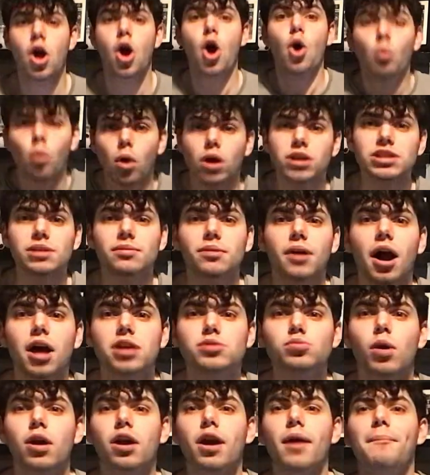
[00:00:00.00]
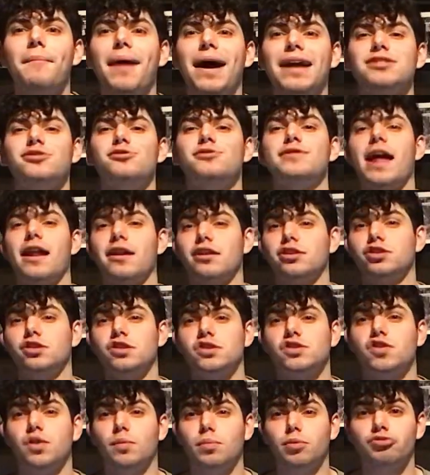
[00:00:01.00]
What's up guys, welcome back to Daniel
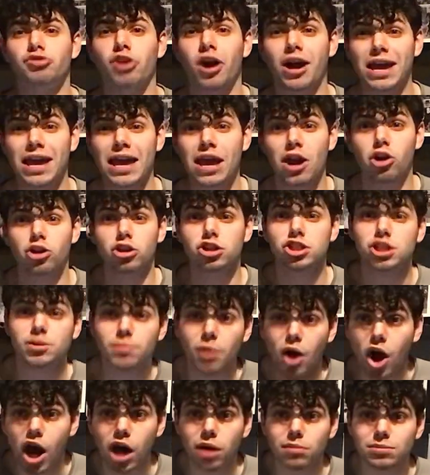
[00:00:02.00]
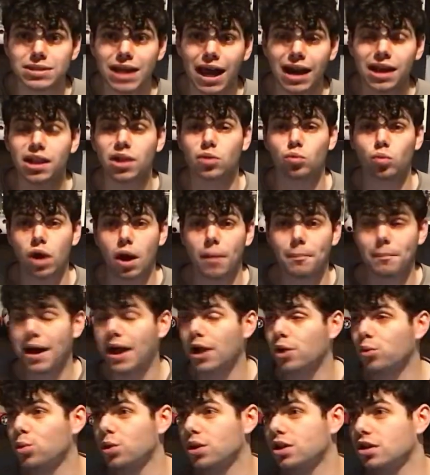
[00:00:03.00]
Talks Football right here on YouTube. I'm Daniel and we are
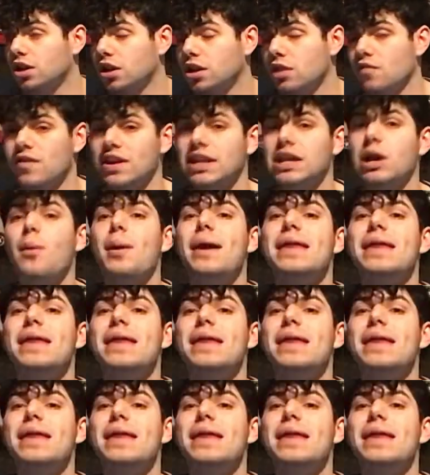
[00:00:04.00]
back with another video.